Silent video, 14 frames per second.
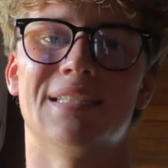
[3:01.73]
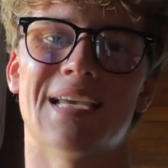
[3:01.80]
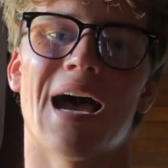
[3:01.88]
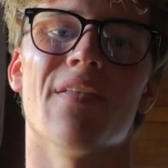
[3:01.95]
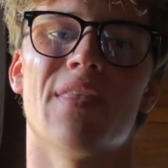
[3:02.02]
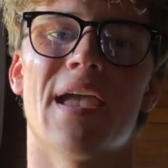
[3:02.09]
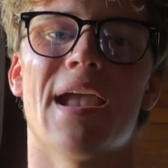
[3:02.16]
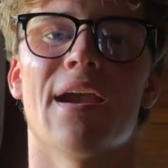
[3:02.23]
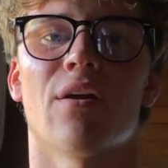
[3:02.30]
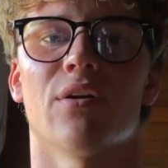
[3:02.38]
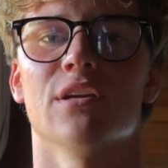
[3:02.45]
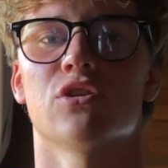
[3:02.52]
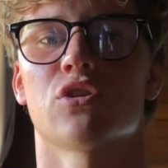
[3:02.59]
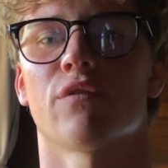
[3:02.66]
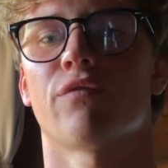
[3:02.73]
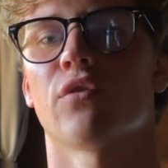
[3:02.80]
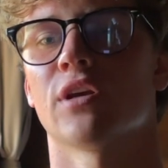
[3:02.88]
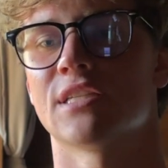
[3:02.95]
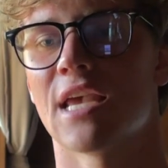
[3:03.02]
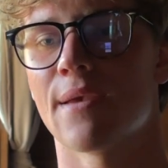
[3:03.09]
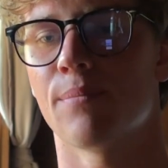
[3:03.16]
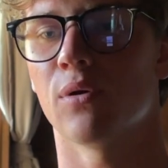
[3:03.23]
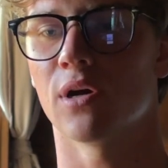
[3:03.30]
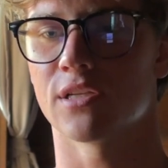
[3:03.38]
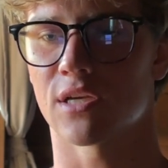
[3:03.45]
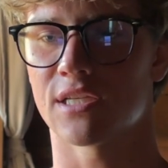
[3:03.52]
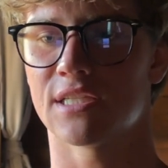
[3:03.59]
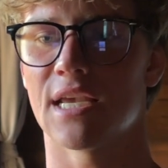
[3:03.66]
to other areas. So for example,
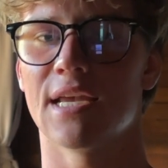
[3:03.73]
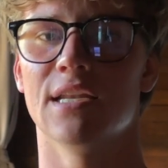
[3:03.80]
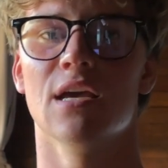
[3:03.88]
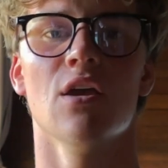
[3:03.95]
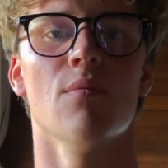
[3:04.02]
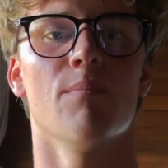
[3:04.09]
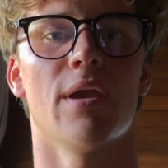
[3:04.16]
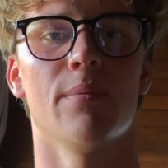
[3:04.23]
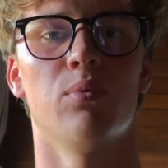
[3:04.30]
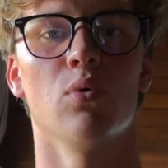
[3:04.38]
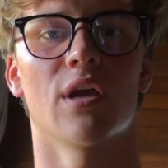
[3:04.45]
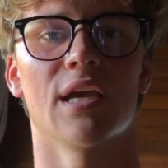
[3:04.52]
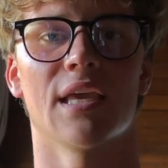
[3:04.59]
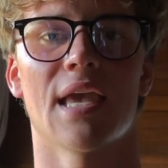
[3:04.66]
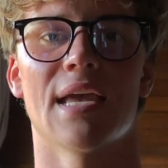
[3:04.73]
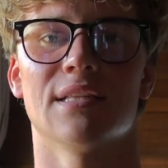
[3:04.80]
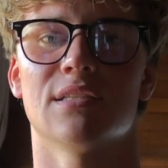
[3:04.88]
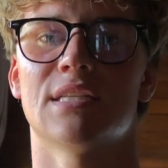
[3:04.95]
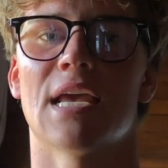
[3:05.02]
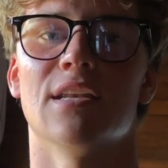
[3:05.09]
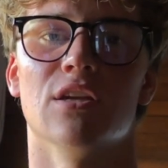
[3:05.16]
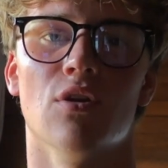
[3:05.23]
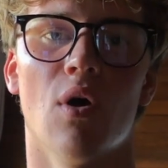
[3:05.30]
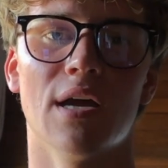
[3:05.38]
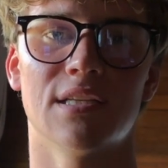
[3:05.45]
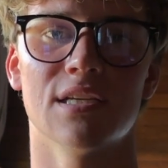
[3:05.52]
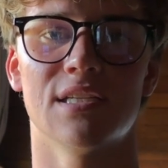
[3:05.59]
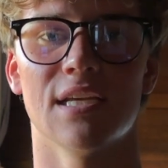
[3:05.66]
as I said, people can get
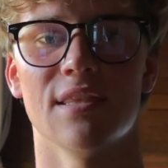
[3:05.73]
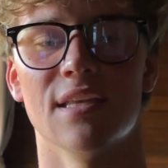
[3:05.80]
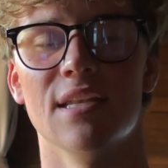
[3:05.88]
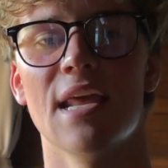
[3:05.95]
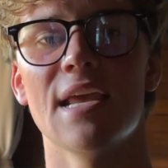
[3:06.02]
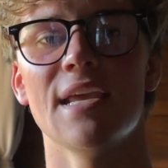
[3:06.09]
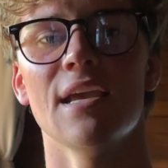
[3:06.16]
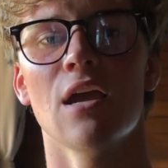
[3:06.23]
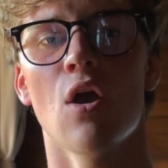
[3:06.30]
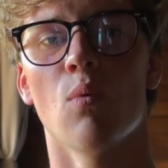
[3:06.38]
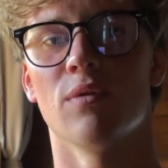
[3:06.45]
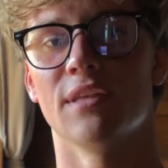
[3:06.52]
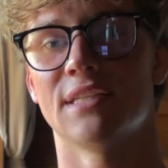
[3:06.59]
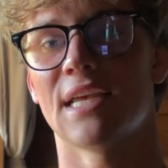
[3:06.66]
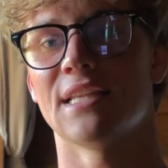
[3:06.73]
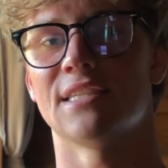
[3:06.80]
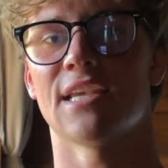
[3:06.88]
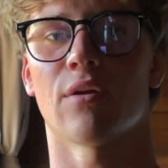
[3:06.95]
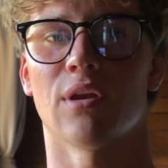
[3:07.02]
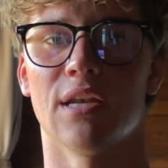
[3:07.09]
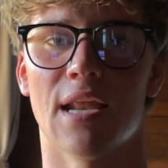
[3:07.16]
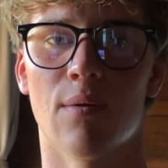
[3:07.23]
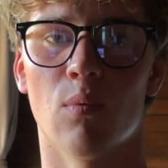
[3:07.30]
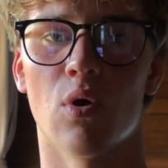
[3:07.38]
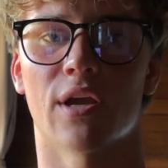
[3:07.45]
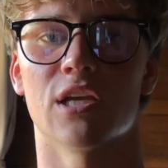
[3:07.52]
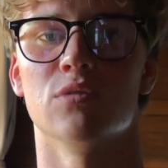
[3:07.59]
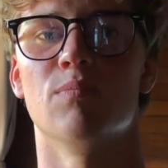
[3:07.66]
tendonitis in the knee when the tensegrity
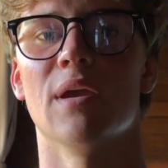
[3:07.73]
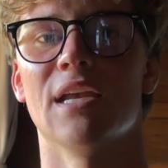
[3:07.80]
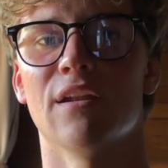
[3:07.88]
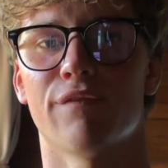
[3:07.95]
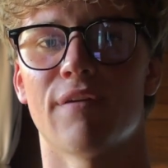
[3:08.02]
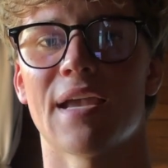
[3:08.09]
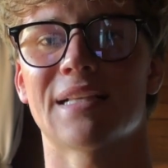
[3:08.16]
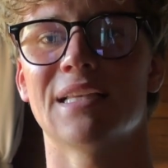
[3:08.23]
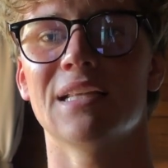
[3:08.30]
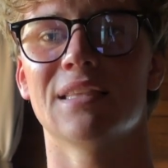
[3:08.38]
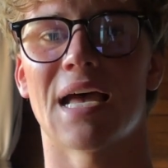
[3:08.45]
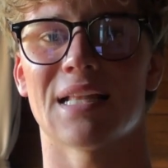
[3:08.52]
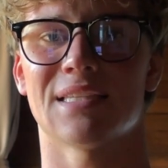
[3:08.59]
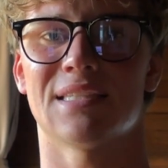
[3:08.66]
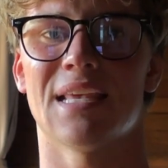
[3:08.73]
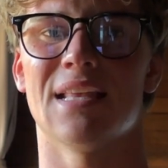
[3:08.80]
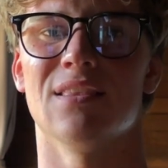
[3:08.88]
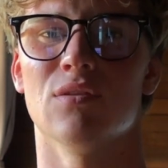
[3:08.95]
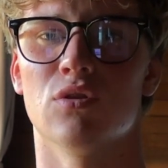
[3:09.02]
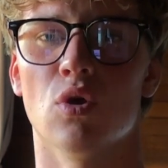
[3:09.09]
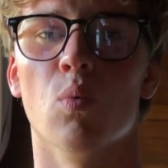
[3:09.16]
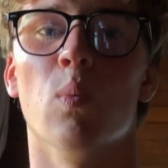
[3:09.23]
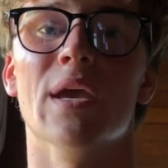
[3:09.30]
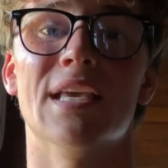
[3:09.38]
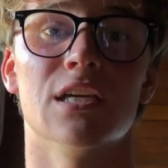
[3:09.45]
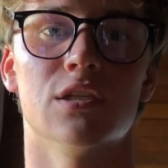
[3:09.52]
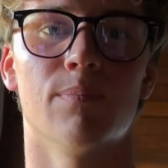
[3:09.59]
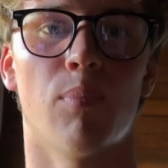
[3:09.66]
network has been affected. That's then the
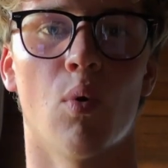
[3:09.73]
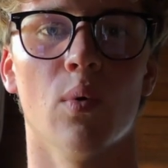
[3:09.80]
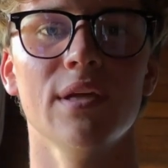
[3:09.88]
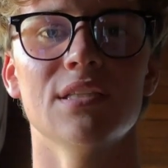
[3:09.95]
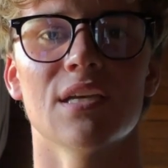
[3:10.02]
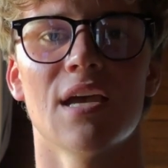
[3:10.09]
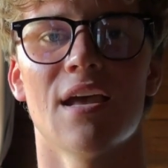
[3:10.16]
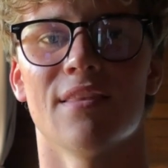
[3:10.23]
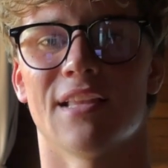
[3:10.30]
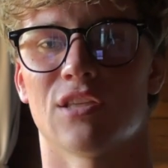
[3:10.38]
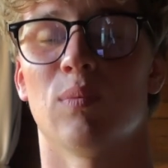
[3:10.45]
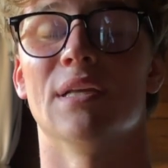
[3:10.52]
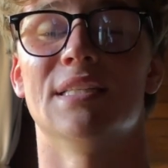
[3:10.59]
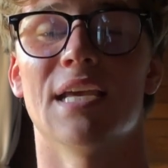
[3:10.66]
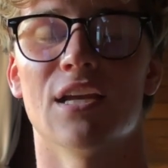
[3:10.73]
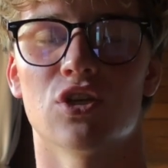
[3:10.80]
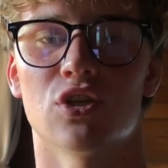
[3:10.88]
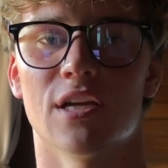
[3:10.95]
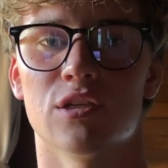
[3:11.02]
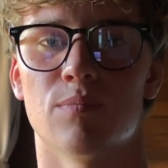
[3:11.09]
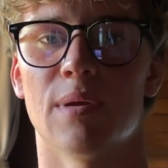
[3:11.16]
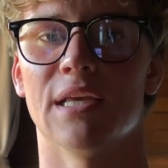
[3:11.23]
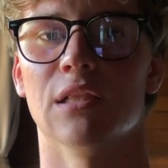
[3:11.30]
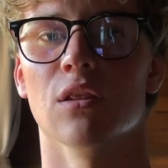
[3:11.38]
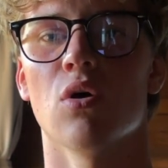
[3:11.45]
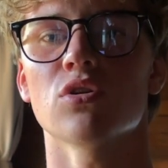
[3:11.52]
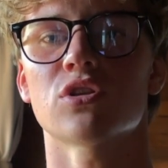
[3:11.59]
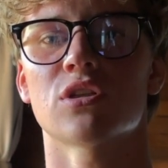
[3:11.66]
weakest point. That's where tension has been
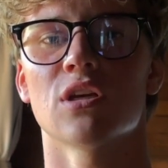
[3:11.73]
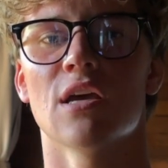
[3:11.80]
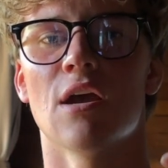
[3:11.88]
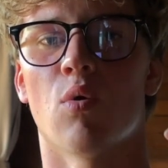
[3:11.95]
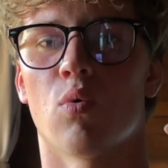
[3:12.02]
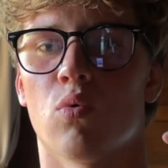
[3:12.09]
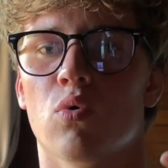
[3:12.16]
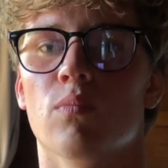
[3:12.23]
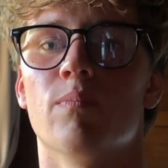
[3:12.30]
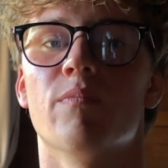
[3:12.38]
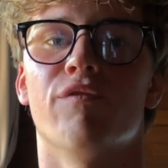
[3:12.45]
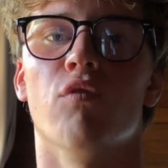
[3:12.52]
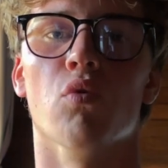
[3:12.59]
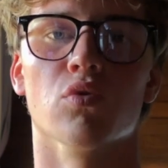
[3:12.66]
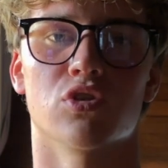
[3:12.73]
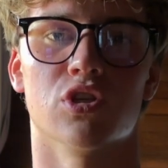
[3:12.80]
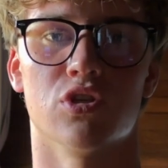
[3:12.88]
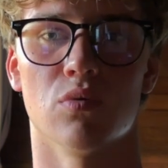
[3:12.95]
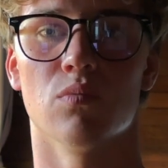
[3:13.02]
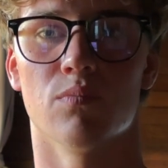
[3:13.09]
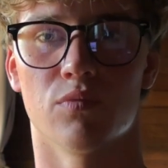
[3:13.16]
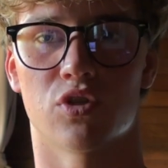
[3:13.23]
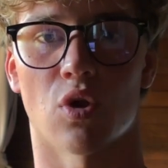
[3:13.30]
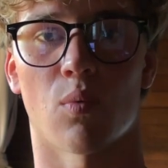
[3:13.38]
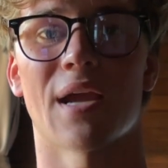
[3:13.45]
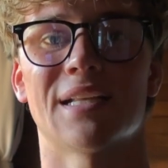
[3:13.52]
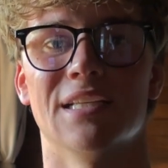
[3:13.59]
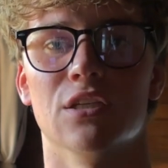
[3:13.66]
lost or forces
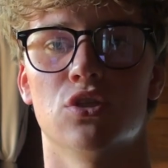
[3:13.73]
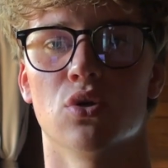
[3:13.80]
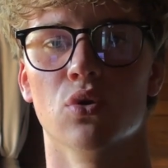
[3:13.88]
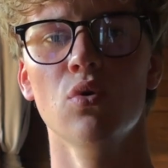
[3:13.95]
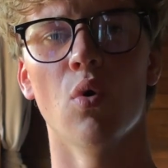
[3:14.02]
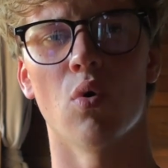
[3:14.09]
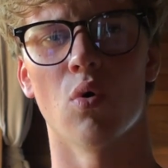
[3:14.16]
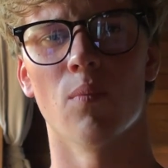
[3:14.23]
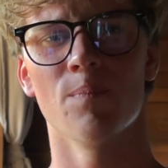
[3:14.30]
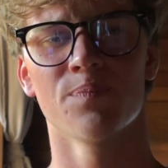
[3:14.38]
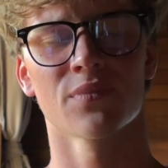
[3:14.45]
directed to or